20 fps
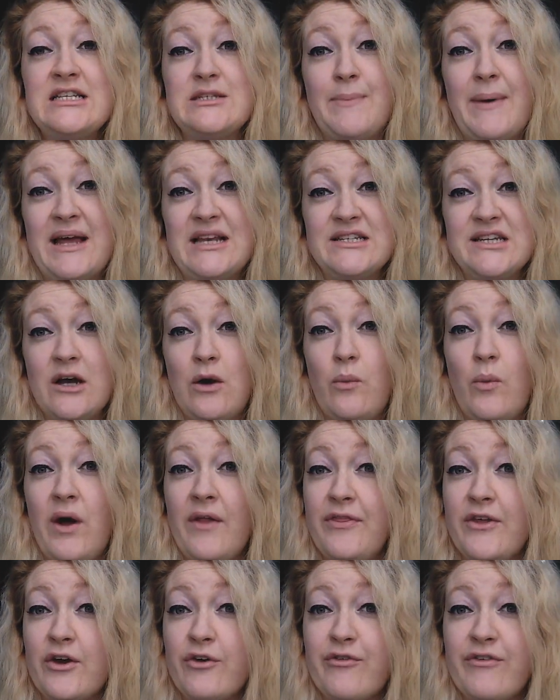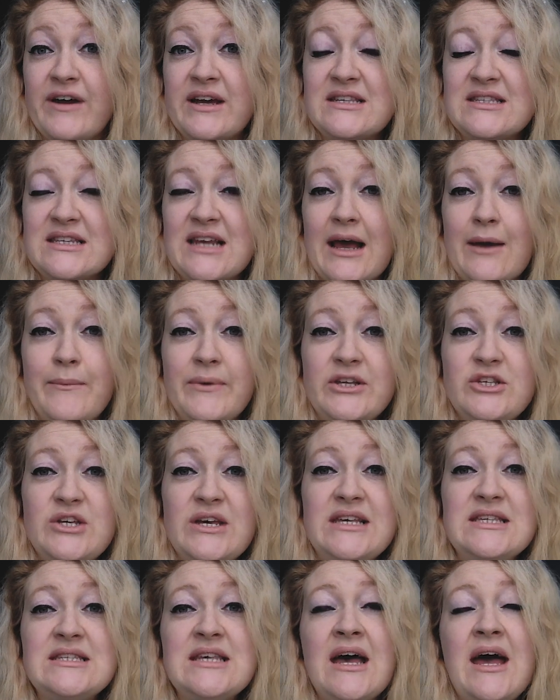depending on what their first
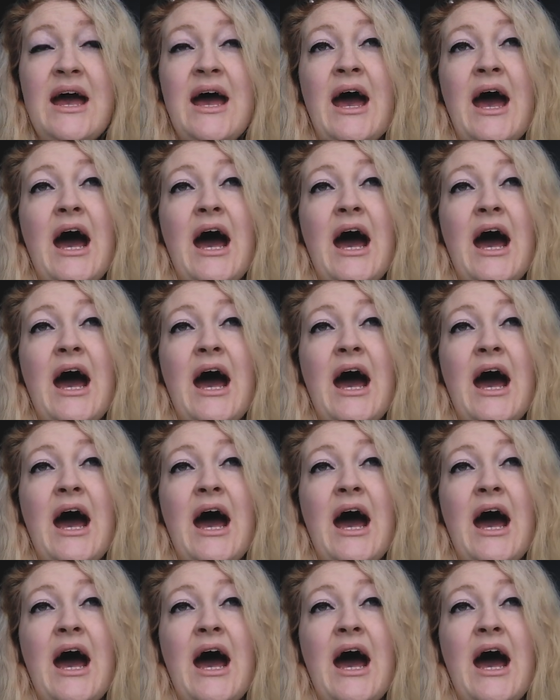language is.